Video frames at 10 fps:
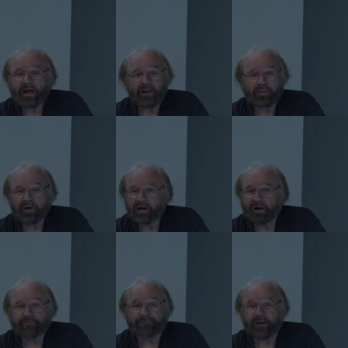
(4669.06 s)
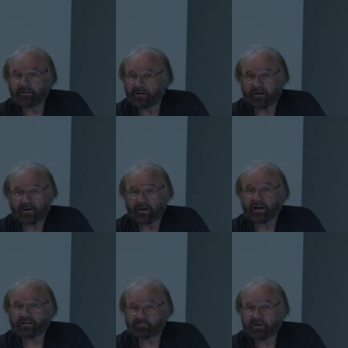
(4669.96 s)
And they are very
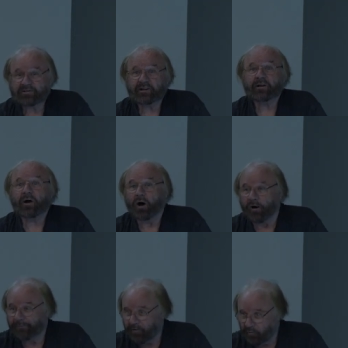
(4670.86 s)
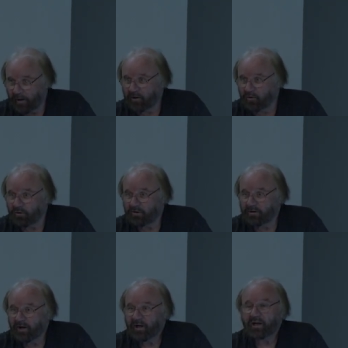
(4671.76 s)
explicit off the record
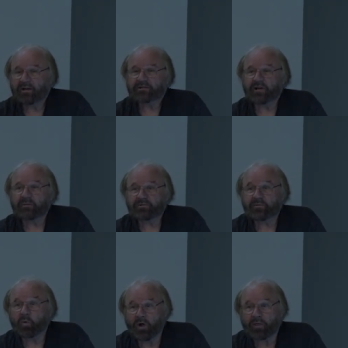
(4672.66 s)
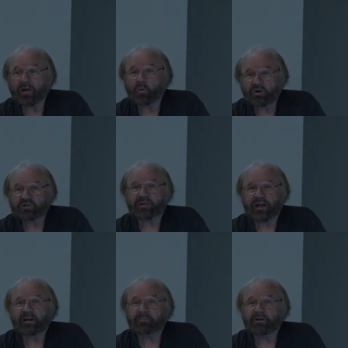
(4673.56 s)
in terms of what they wish they
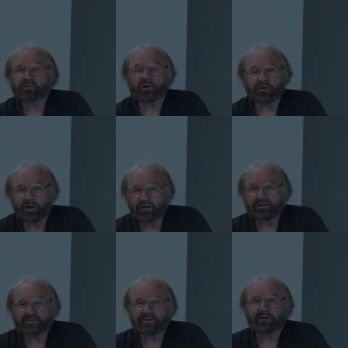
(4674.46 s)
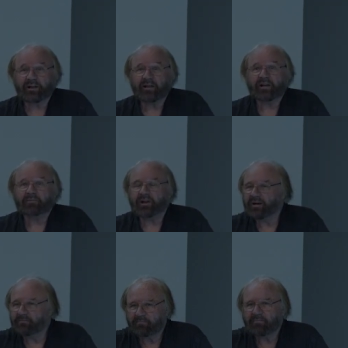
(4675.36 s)
had been taught, not necessarily here, but
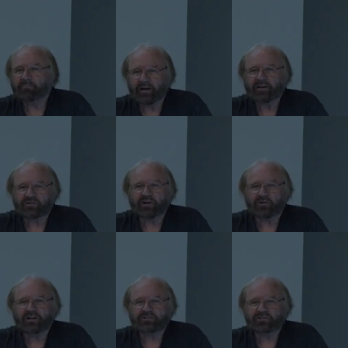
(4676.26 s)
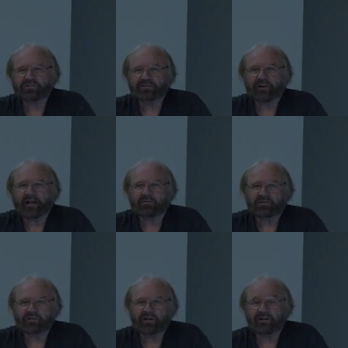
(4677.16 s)
in many generations of
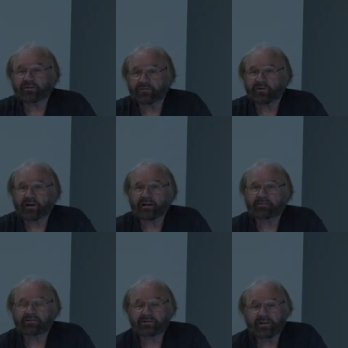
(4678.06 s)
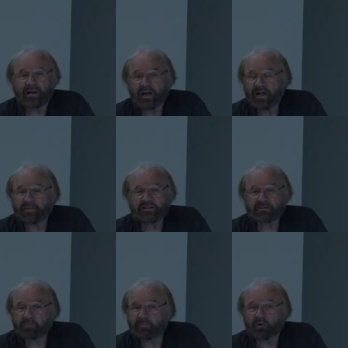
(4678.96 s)
language learning in different languages. And these
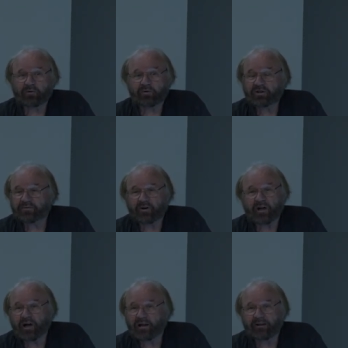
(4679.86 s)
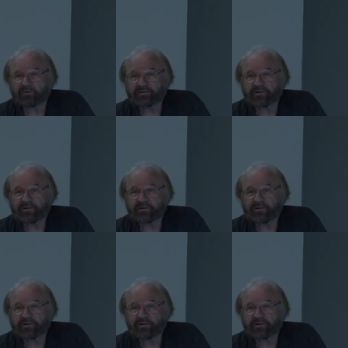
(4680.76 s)
are people who've reached very high levels